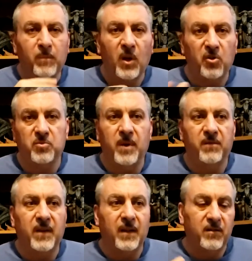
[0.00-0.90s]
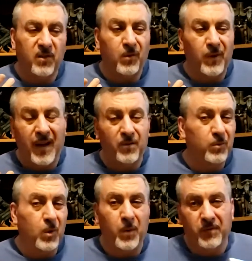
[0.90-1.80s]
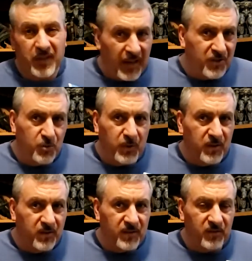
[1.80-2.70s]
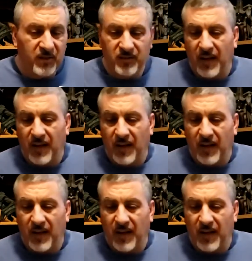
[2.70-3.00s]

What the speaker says: Ultraman fan, so I don't know every kaiju in the series.